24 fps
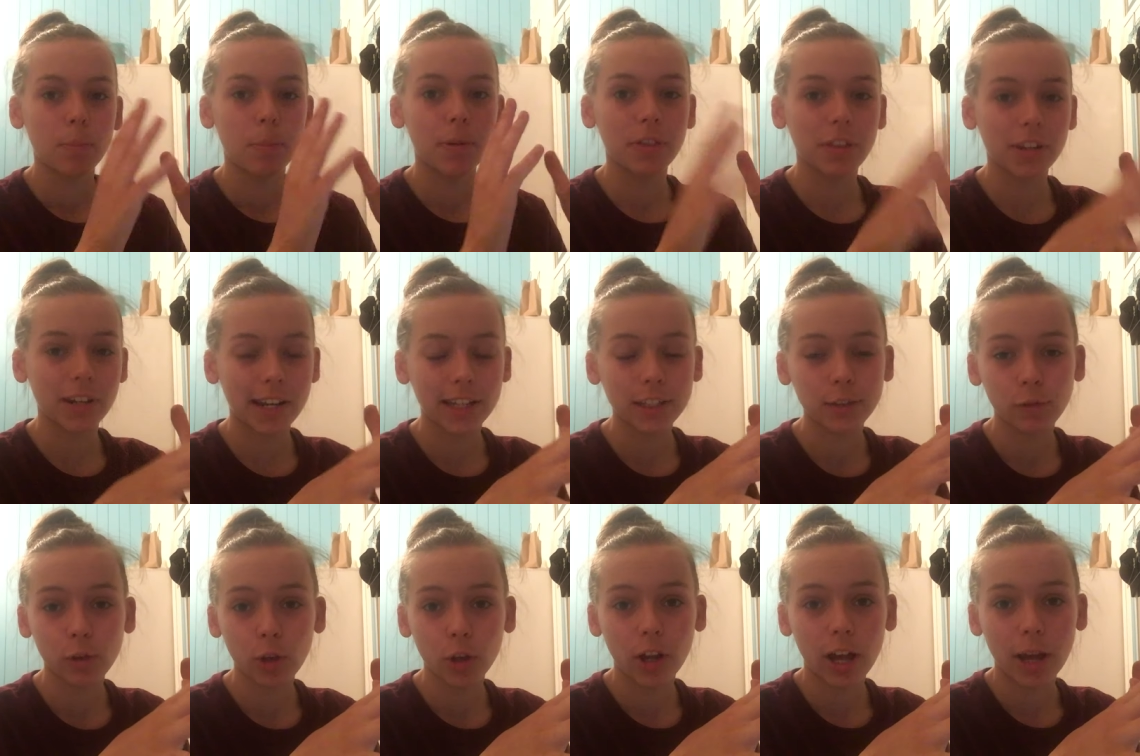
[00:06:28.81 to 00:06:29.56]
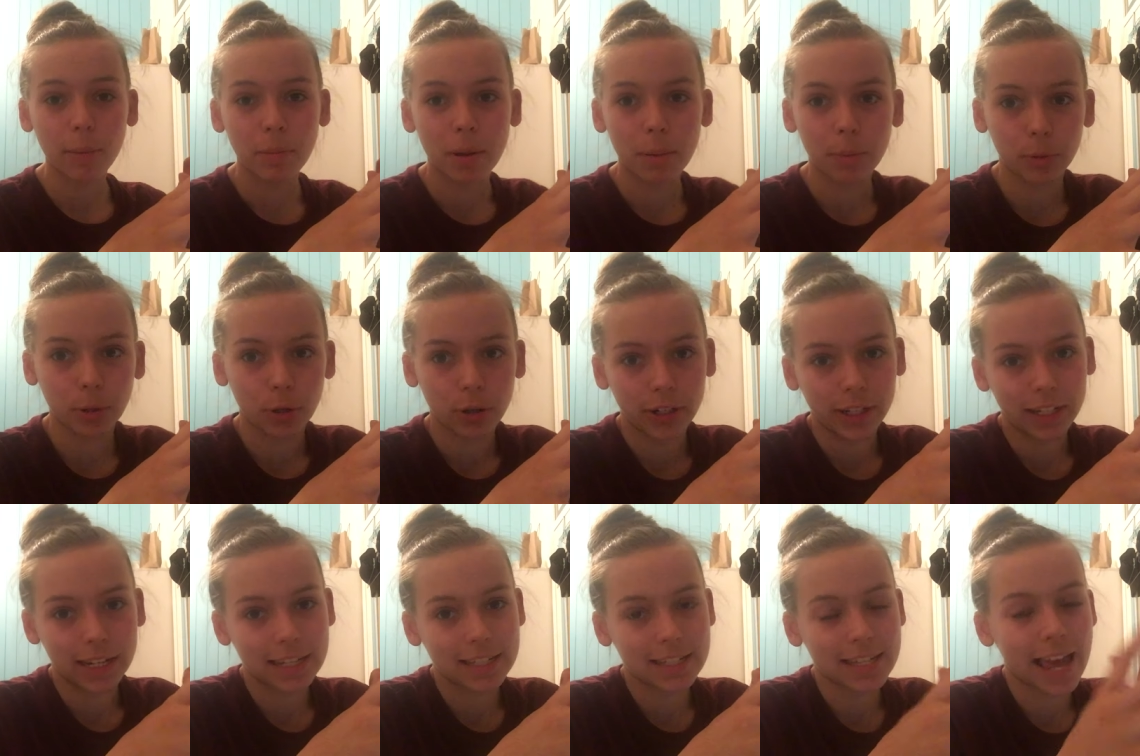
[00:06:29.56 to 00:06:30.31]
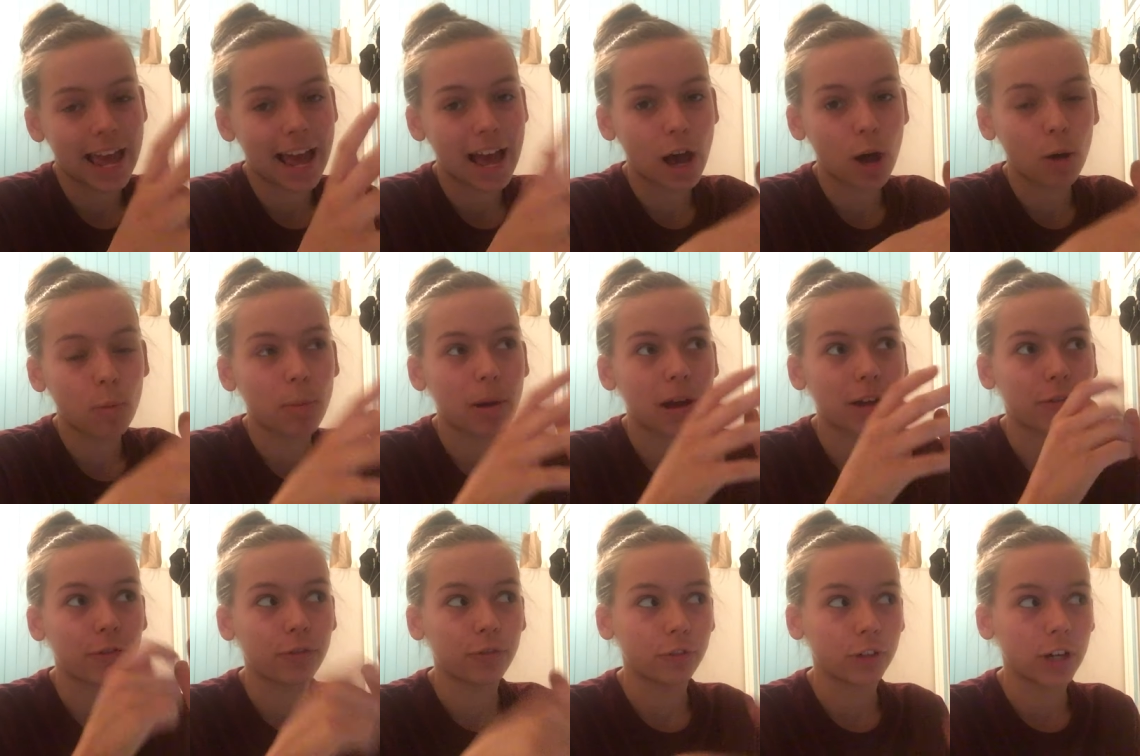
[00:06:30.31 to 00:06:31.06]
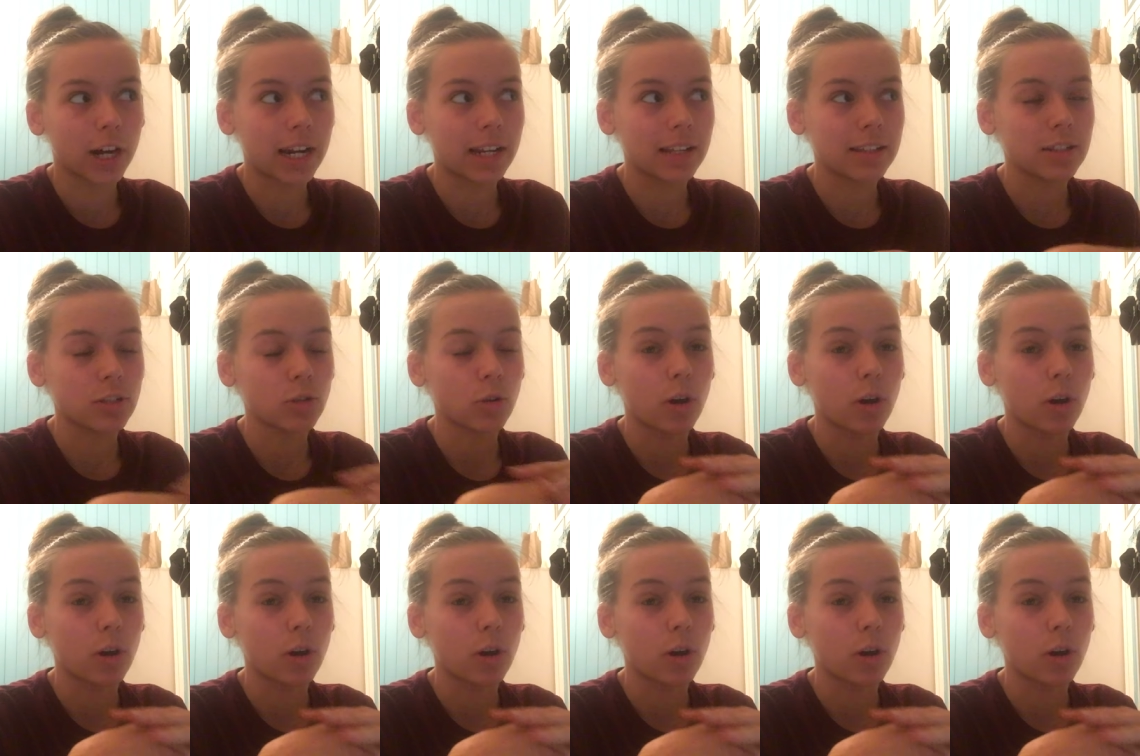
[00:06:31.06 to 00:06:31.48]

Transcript: but the next vlog I'm uploading is how my friends